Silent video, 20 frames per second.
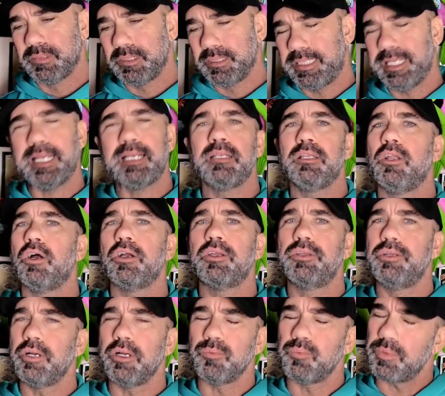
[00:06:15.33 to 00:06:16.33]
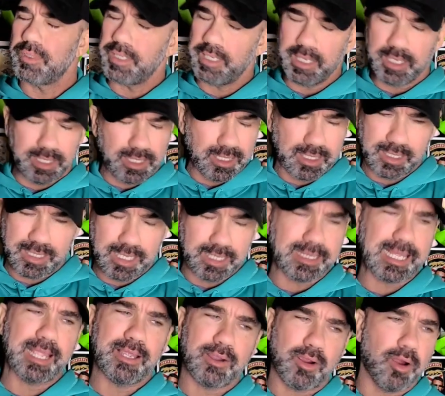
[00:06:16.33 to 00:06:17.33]
didn't look good. When
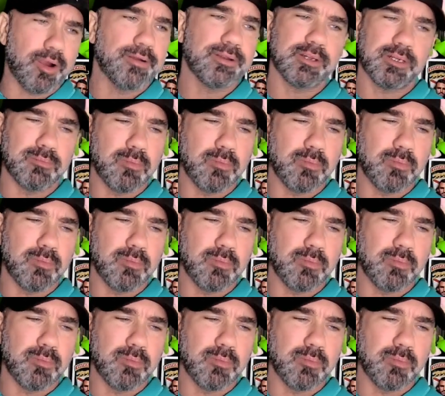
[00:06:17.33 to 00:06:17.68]
they carted